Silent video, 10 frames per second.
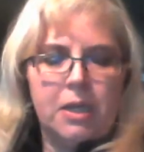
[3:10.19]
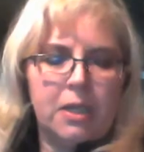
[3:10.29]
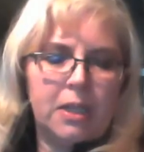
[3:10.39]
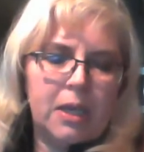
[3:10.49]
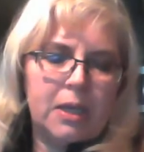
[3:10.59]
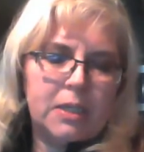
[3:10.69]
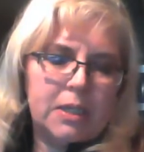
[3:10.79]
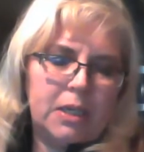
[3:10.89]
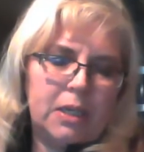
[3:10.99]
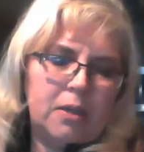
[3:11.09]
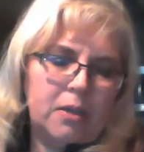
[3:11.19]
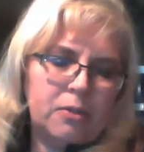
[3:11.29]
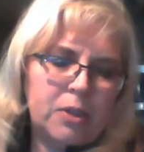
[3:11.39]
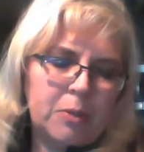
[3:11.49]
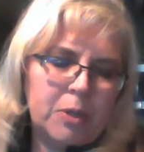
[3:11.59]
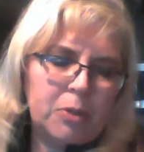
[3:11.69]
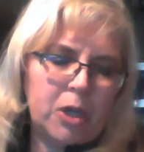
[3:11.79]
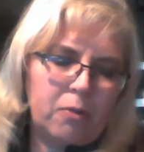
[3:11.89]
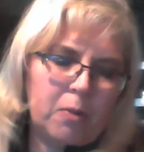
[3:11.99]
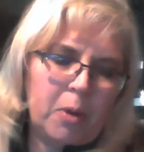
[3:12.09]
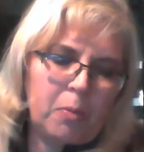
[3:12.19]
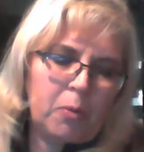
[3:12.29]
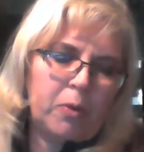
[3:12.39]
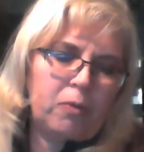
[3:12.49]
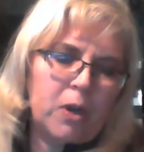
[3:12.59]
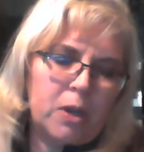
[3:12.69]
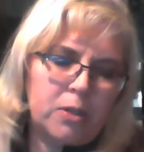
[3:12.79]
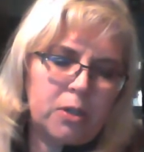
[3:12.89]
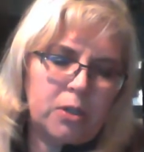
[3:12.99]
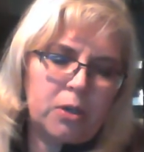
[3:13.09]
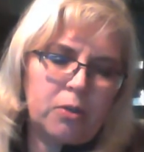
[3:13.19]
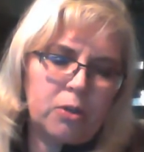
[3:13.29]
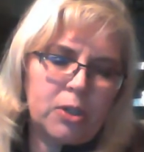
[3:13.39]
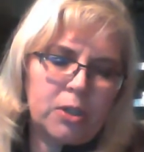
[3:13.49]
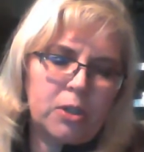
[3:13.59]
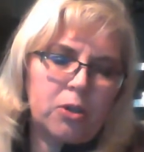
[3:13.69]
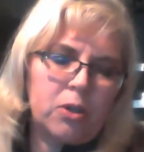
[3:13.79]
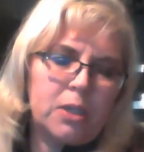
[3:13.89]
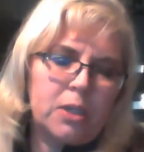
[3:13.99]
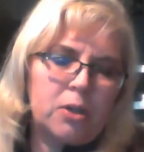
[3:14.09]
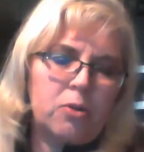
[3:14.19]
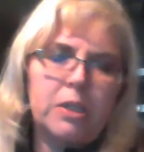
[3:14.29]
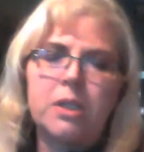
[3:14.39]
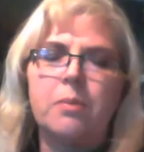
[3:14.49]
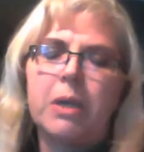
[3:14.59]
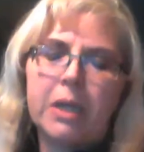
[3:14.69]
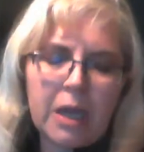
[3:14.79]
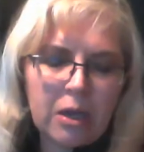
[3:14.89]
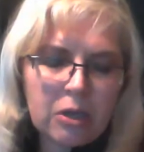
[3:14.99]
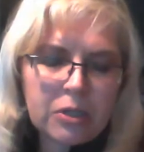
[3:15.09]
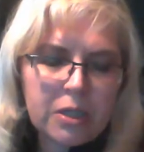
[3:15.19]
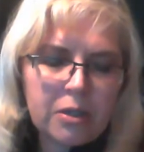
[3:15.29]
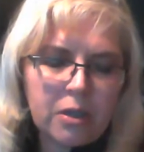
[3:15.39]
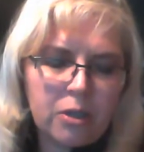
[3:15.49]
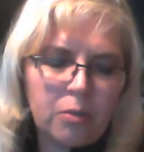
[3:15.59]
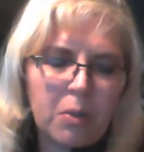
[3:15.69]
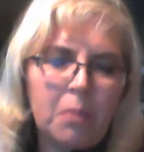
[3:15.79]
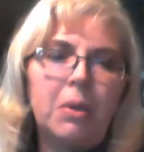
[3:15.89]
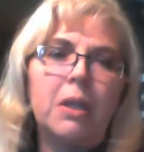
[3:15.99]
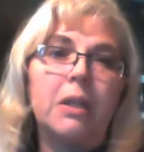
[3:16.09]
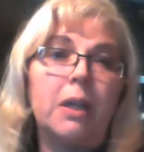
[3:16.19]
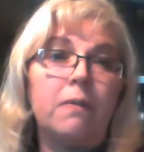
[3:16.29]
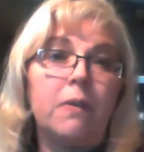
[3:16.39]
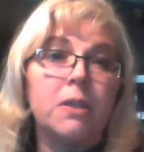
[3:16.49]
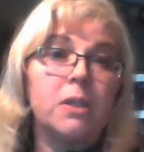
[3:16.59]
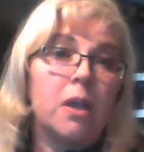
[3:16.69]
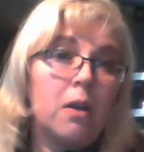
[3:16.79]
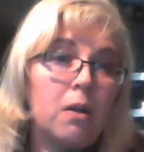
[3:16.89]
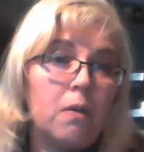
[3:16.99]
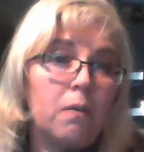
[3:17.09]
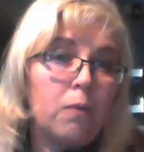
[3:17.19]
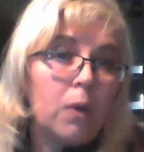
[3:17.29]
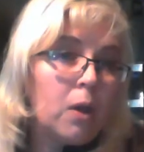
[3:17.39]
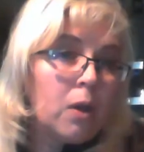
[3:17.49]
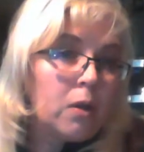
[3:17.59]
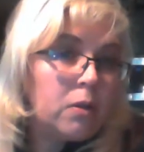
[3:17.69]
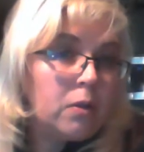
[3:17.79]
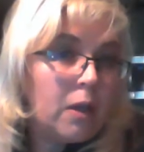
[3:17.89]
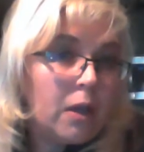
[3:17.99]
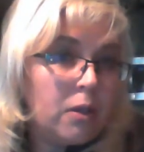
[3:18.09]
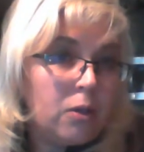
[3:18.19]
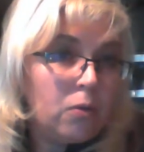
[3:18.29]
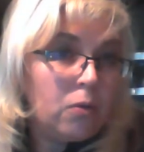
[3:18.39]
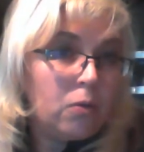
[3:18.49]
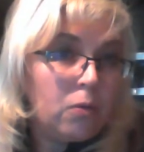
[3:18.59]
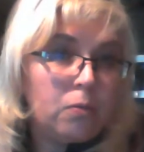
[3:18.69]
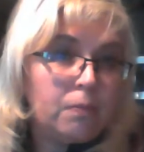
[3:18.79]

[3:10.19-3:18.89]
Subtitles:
that sometimes you got to remember with friends, there's 6 degrees of knowing somebody else, and then you may be in the defense of that you